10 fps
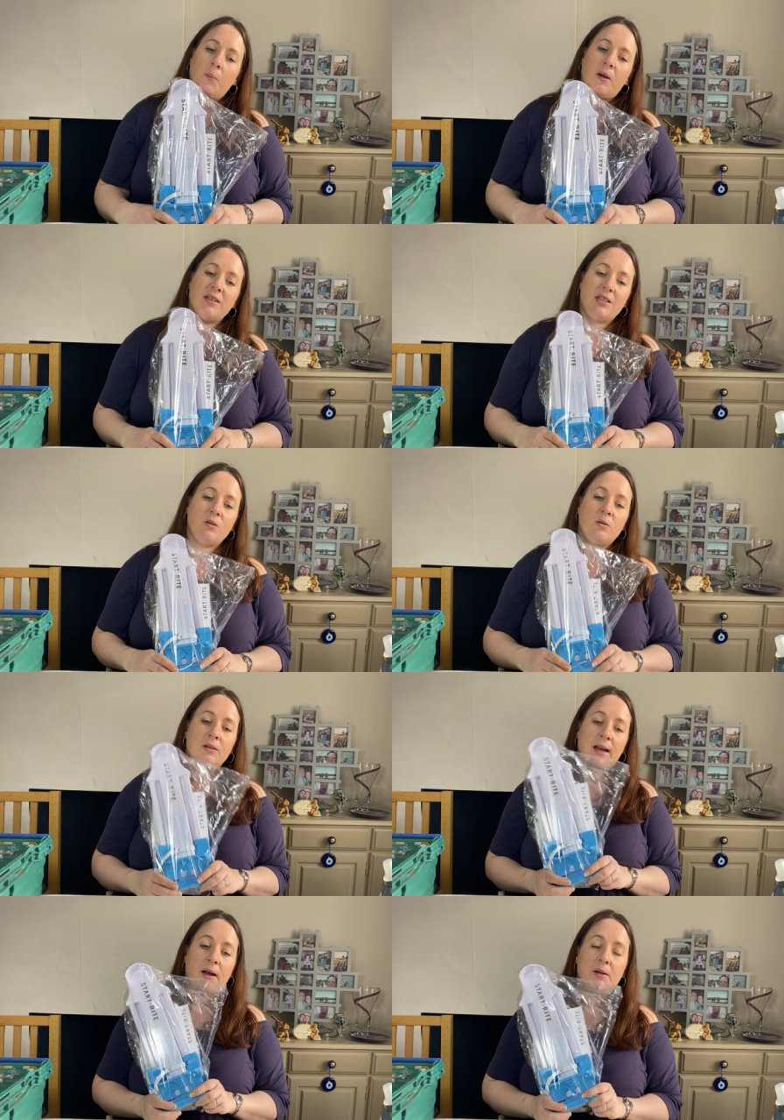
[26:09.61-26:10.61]
But I still
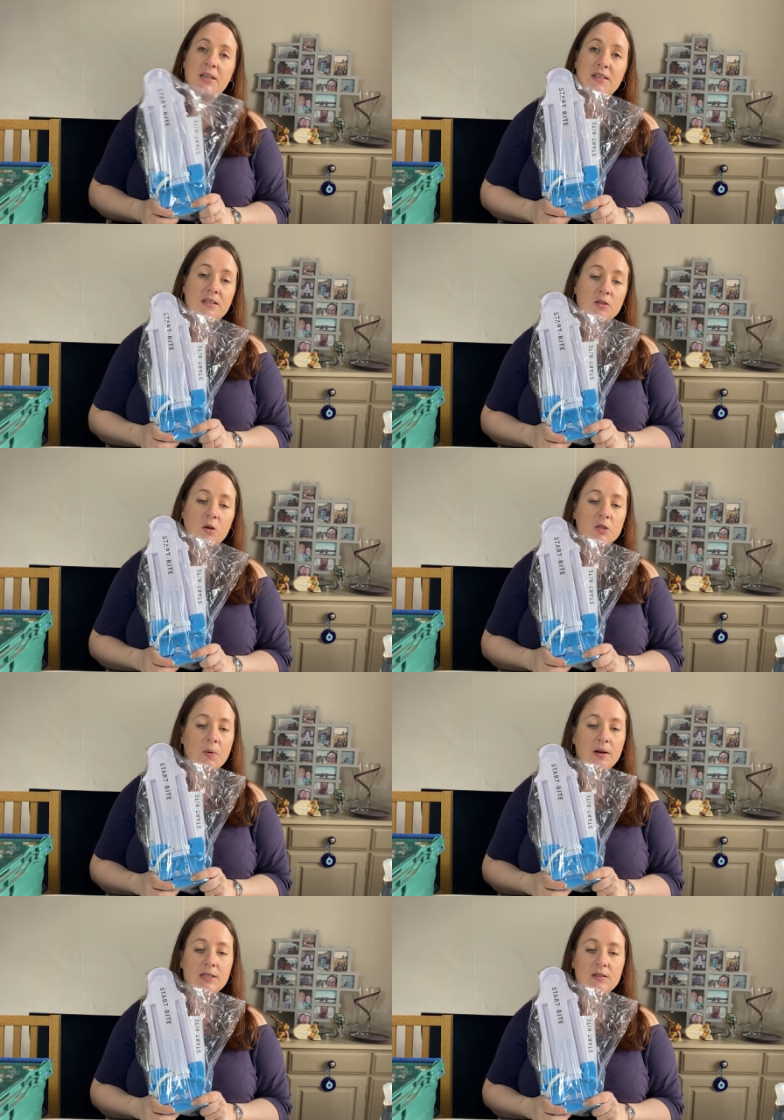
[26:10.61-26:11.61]
counted this as cost
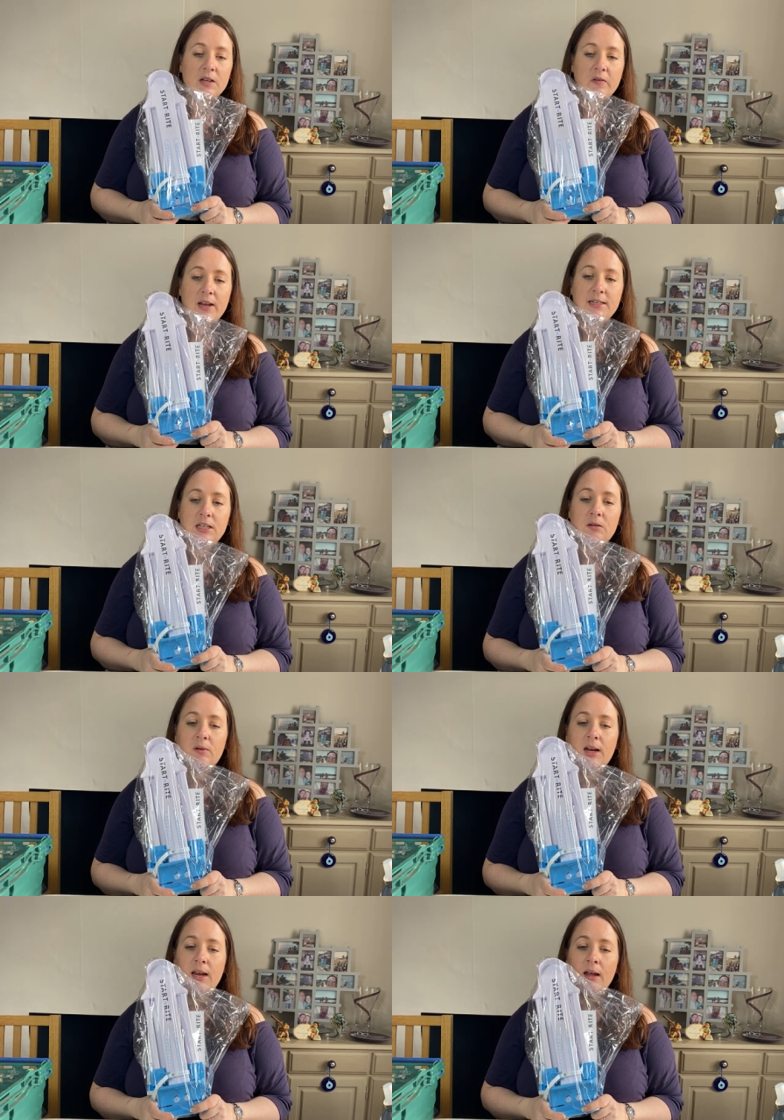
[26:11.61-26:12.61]
price of
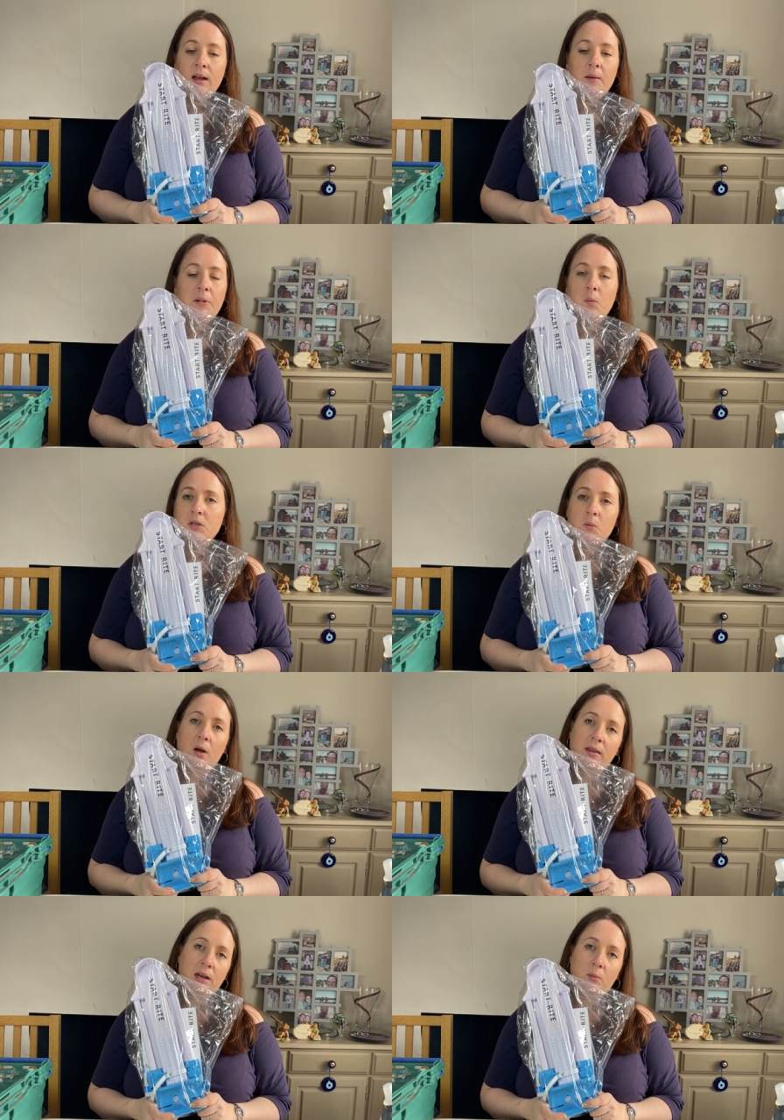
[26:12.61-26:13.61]
7.83, but it wasn't
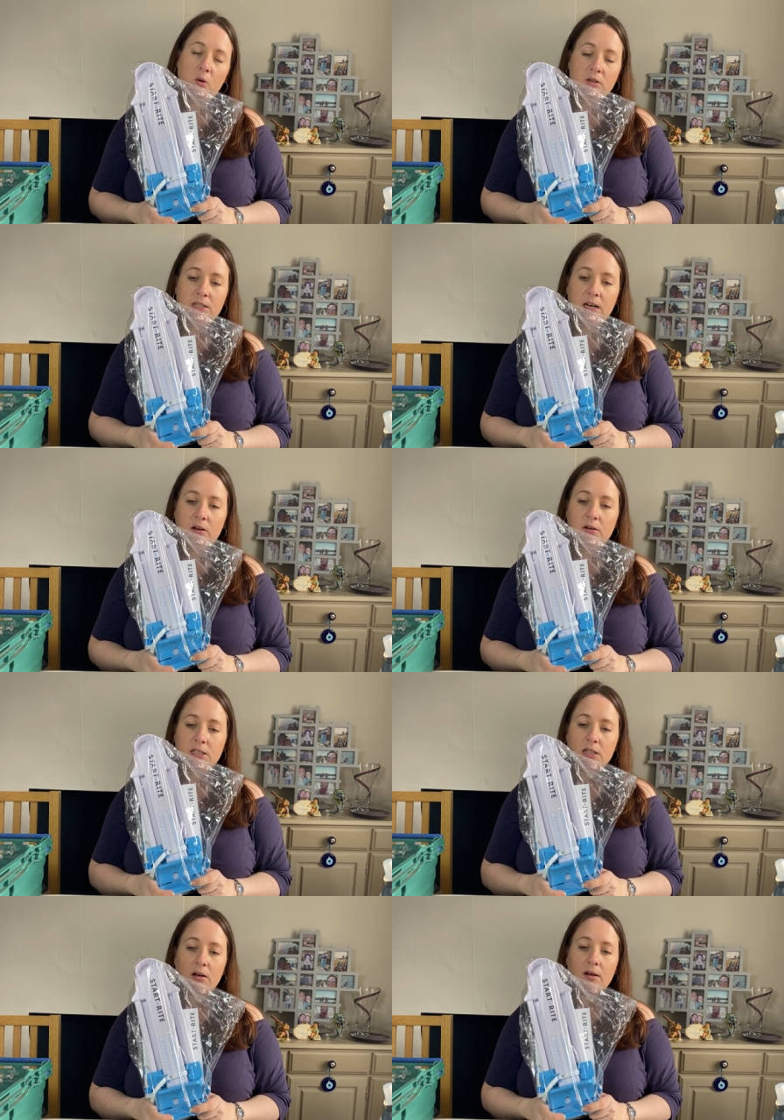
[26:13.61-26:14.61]
worth any more than
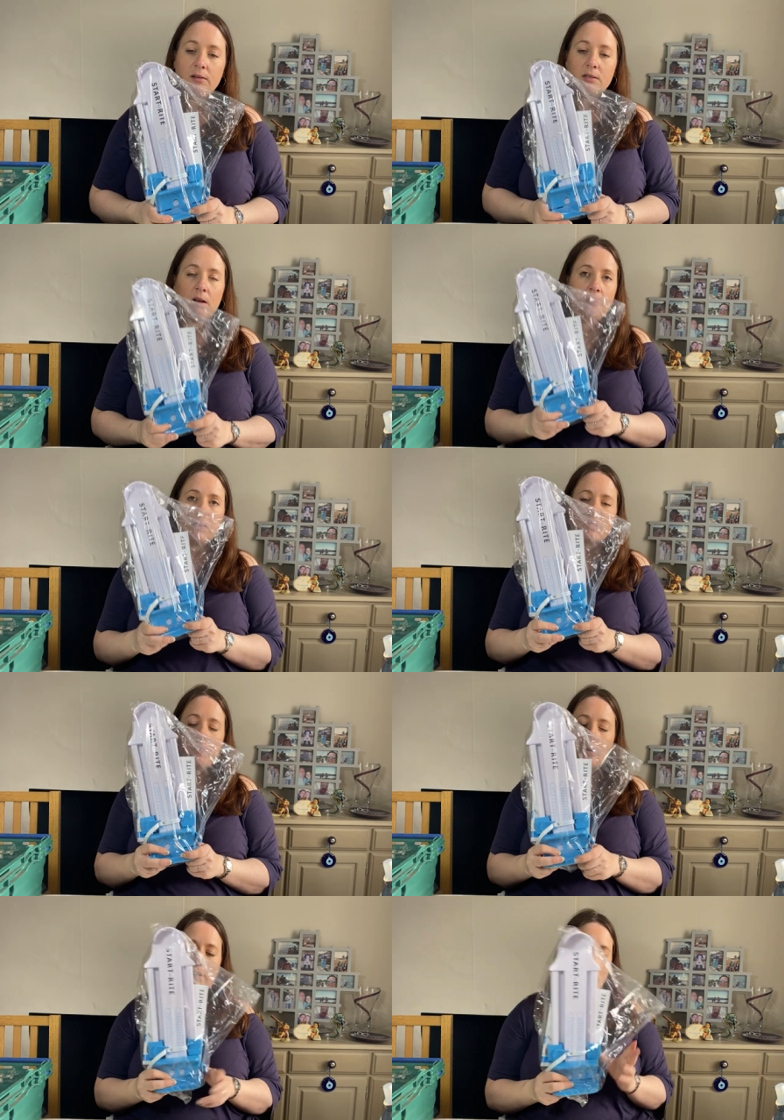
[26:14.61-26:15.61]
10.99, so that's
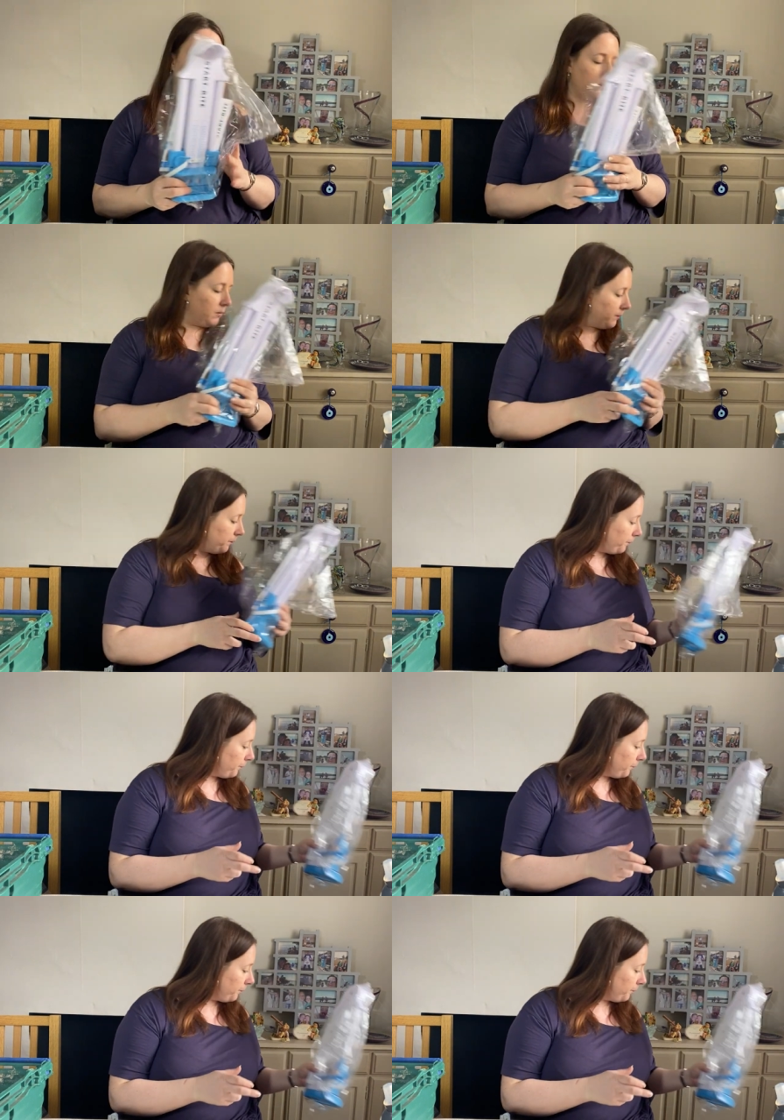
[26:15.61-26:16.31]
fine.